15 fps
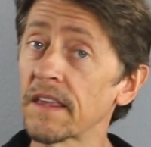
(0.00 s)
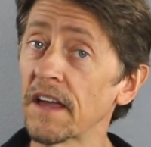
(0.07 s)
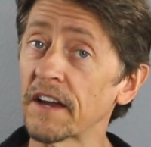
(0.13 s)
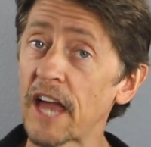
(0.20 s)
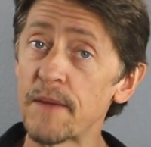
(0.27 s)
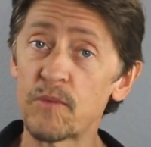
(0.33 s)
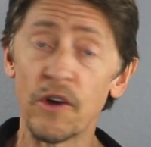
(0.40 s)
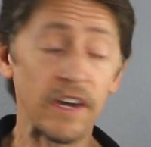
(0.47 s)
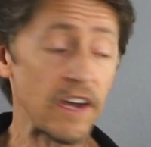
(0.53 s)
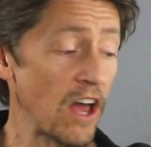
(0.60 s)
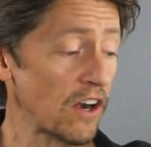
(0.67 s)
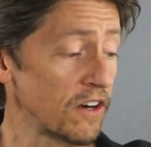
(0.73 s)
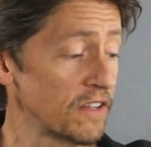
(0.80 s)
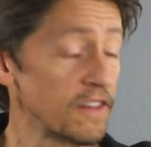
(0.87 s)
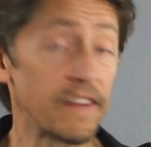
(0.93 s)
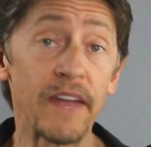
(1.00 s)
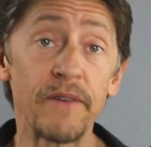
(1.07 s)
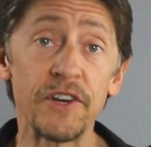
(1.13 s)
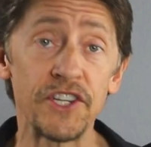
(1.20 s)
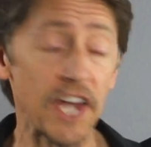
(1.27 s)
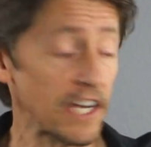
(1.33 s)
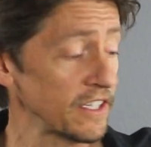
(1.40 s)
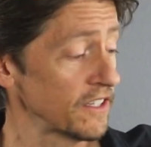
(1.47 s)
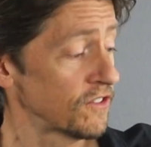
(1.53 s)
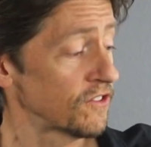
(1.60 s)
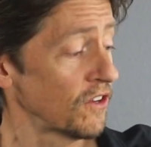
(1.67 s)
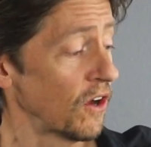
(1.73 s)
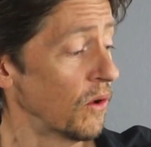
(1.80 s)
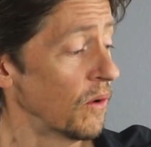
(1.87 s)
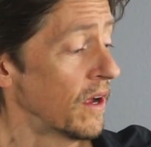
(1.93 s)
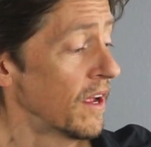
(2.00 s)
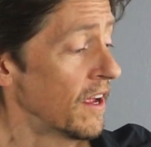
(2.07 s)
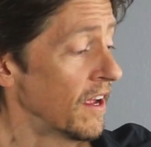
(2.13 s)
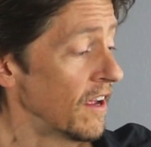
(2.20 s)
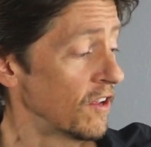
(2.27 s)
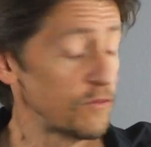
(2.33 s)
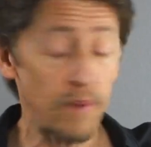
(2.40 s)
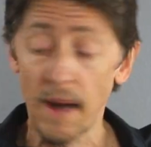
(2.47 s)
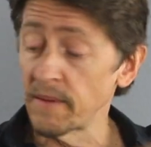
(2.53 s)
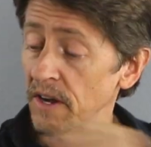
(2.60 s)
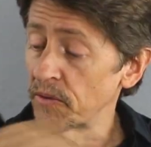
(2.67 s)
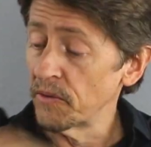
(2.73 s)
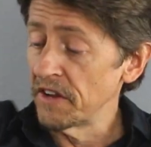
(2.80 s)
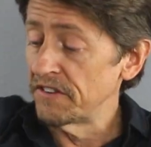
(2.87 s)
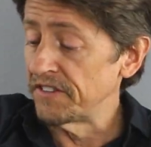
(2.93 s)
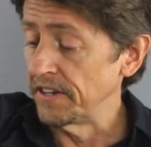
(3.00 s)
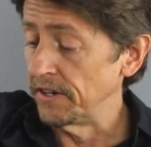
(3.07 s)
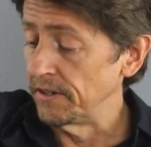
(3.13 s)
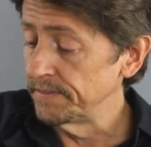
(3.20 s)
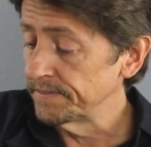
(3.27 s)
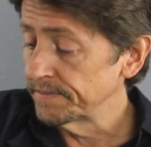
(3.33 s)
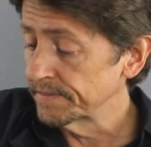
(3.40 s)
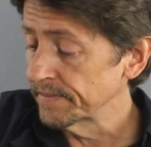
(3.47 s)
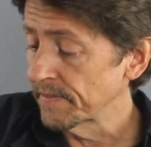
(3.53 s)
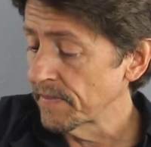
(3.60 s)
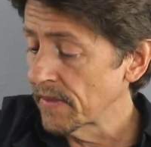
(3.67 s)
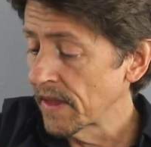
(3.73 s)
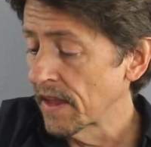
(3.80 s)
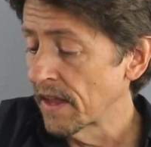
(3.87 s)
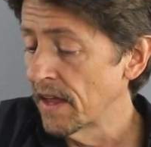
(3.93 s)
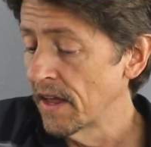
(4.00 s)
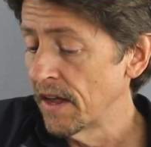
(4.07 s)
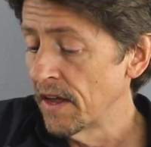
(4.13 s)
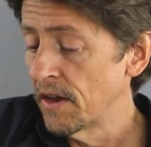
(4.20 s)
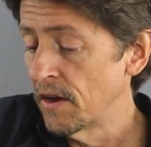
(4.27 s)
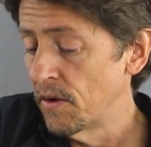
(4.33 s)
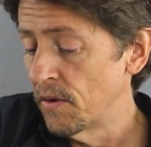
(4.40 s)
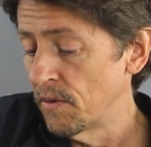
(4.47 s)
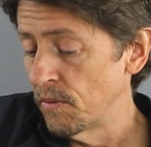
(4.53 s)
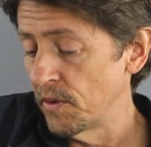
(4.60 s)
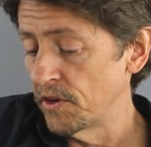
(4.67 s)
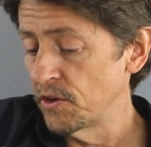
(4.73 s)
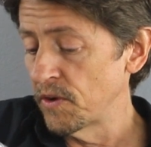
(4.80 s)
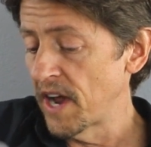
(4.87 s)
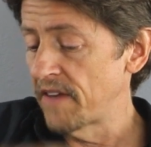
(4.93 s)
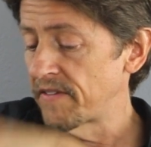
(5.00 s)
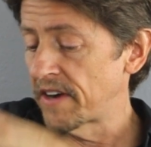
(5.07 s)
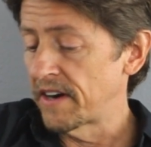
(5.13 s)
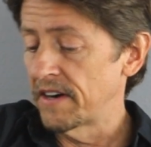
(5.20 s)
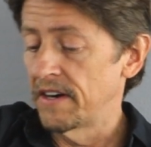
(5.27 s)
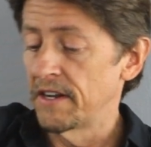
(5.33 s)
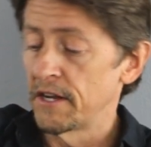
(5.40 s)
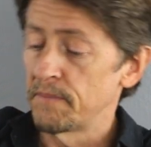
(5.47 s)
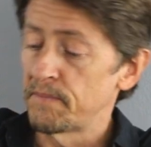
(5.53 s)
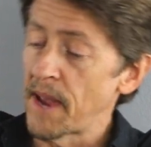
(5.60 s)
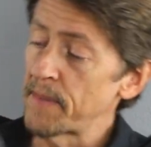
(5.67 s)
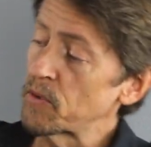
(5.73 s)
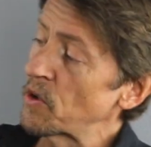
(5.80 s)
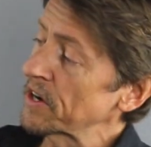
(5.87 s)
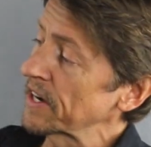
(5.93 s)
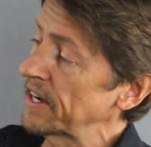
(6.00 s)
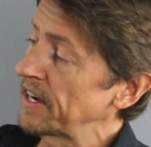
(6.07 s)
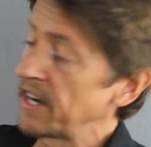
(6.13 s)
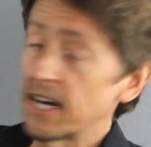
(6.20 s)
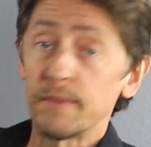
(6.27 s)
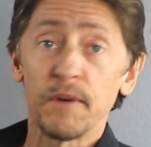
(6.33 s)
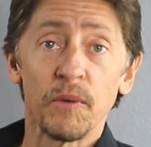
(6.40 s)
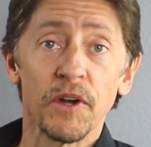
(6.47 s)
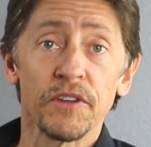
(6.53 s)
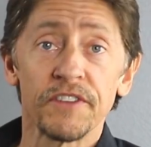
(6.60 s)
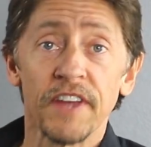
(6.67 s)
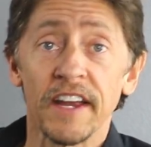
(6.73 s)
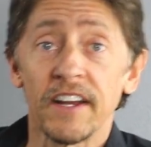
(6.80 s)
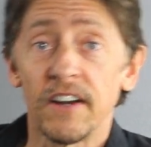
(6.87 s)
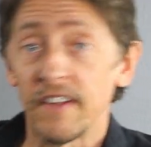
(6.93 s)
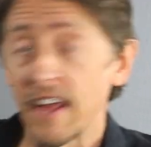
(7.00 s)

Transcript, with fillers: a Game Boy Color that they rejected, so it's probably a reseal. We do have our paperwork in here, but we'll take care